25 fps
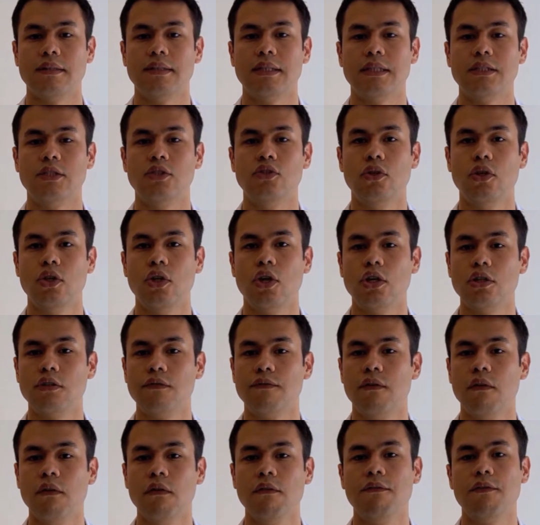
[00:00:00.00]
that do
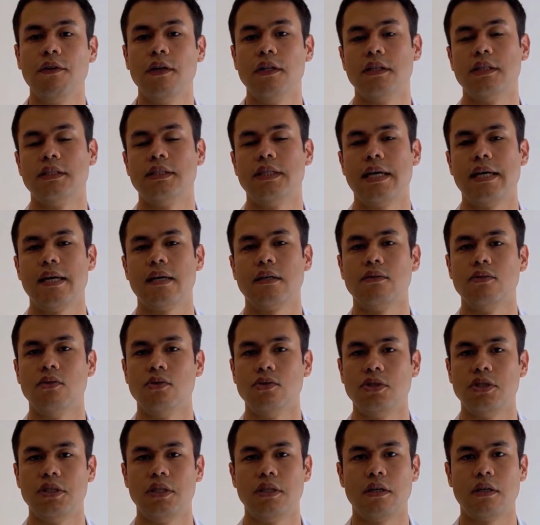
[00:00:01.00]
not fulfill the
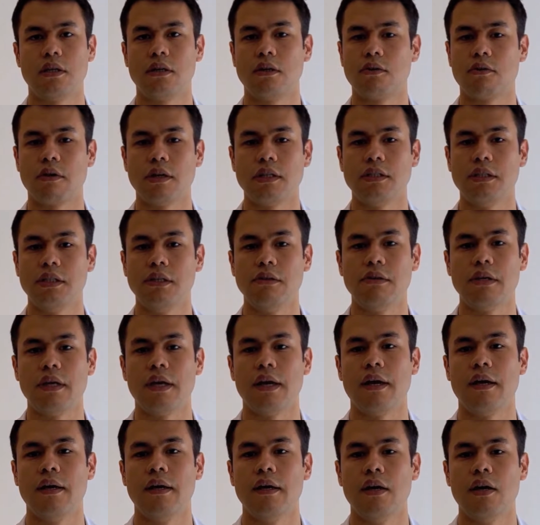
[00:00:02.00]
diagnostic
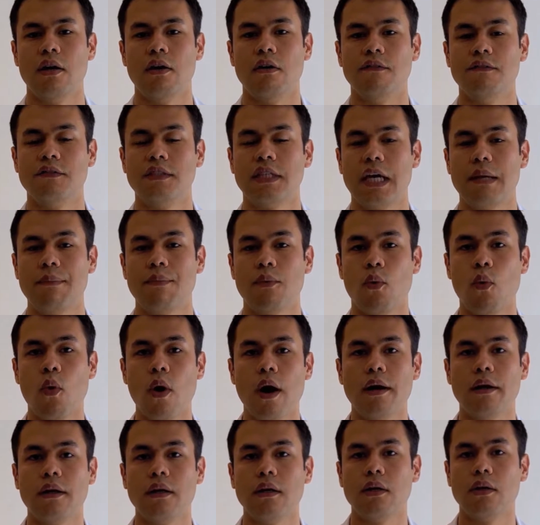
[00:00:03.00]
criteria of type
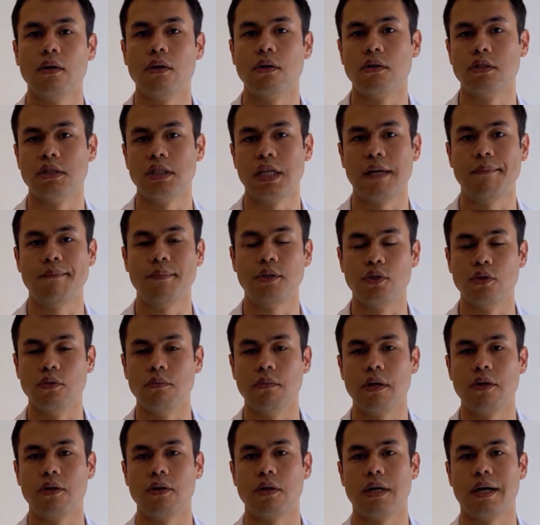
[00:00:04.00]
1 or type
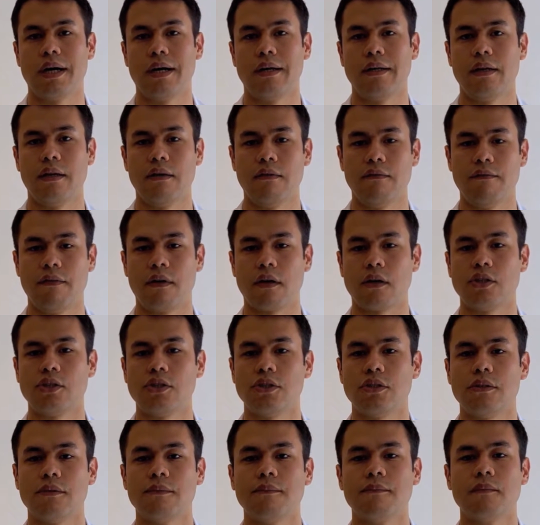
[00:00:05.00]
2 myocardial
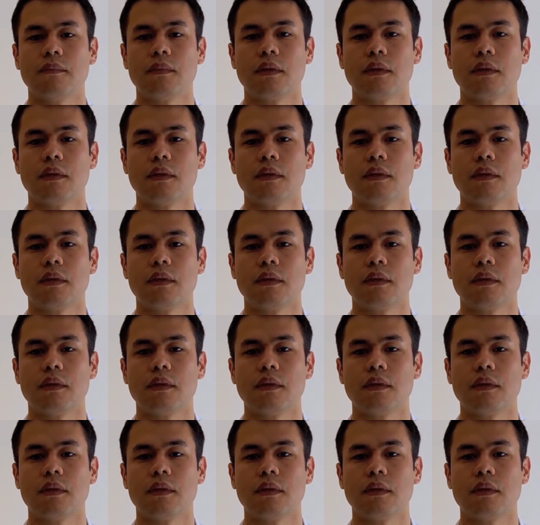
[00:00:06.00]
infarction.